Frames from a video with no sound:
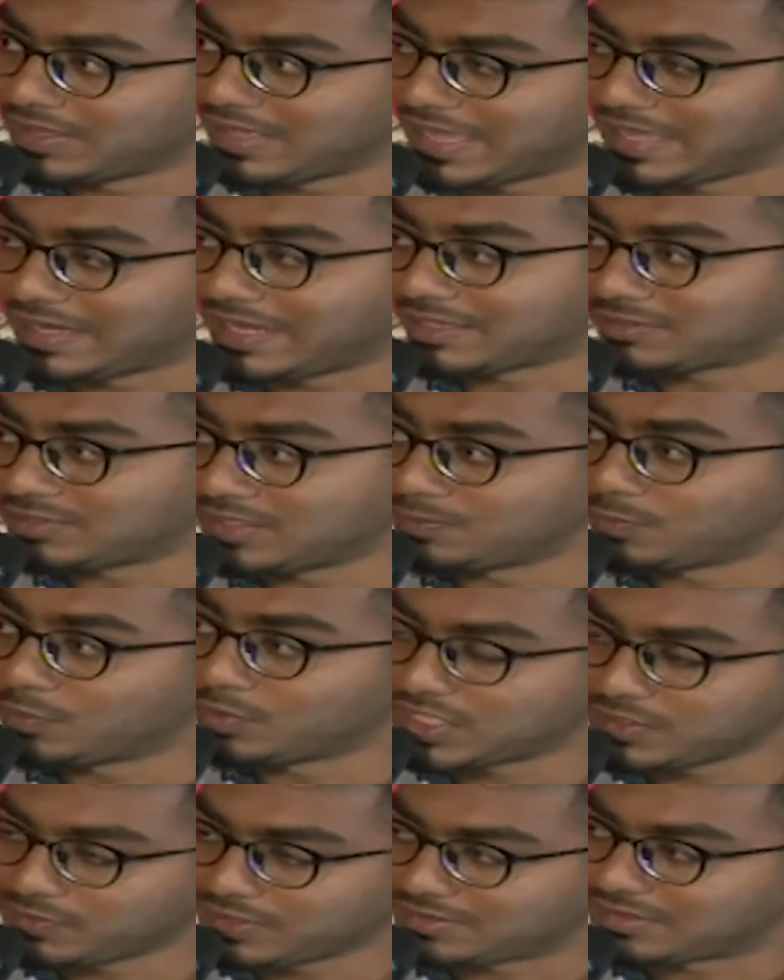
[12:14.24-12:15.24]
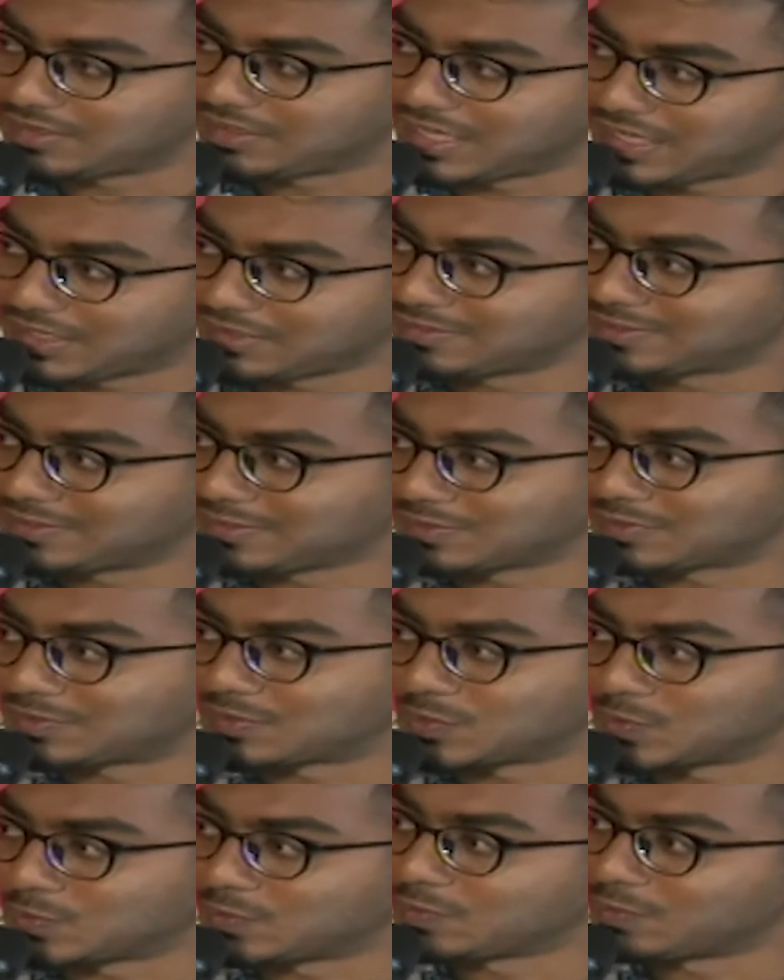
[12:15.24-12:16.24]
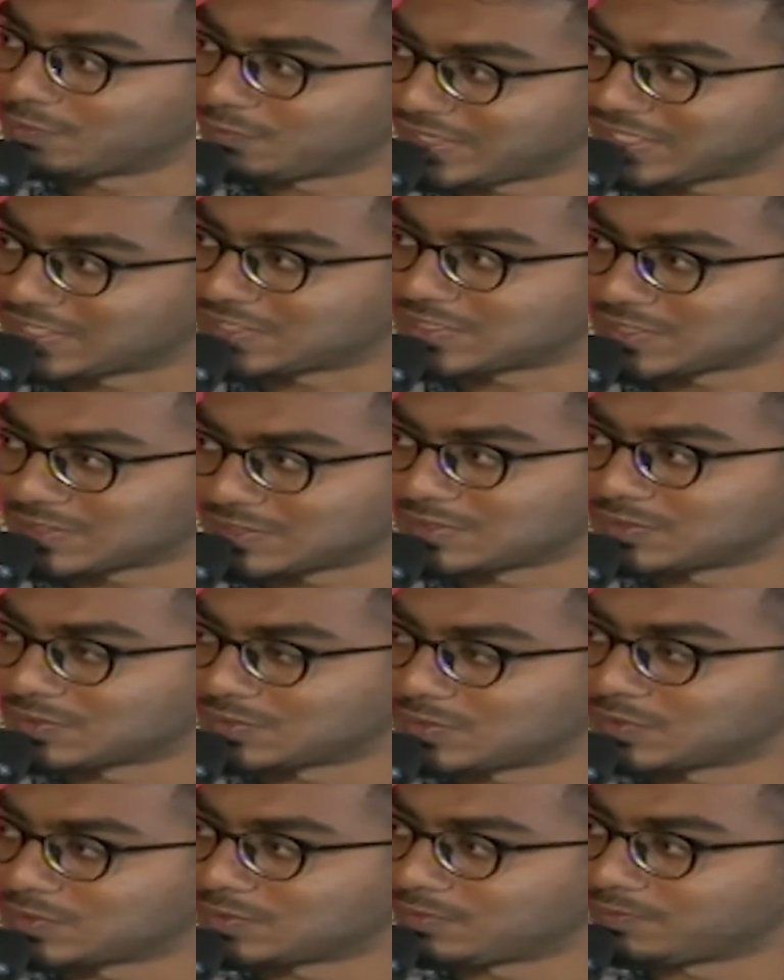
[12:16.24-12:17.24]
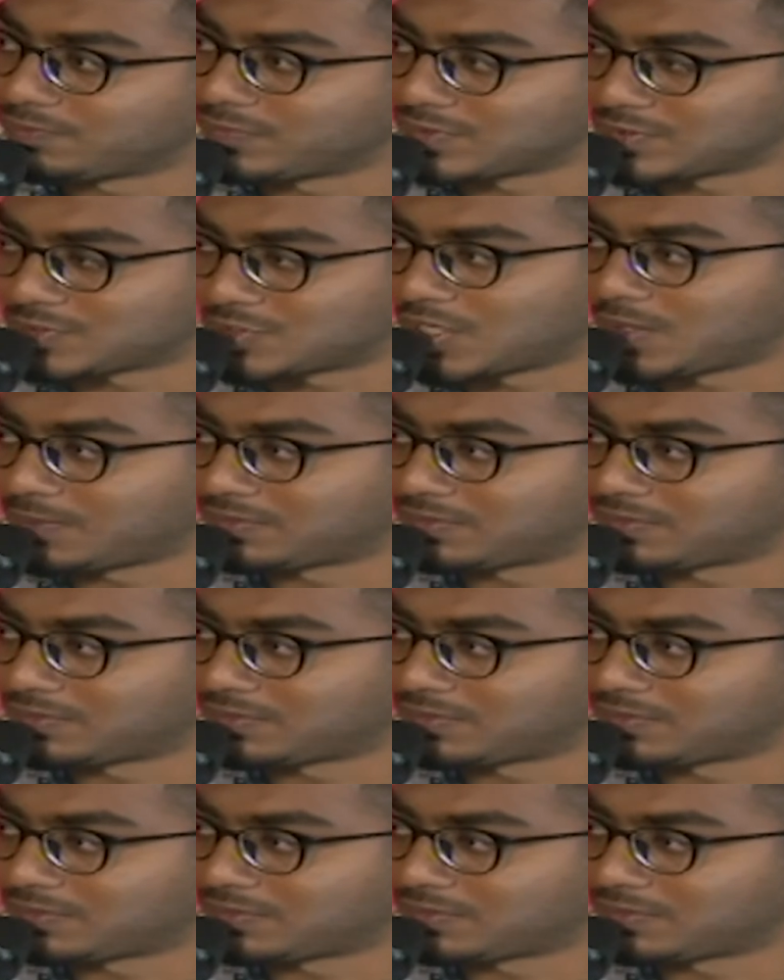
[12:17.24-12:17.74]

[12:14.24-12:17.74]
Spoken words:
and actually motivates the youngsters to venture into jobs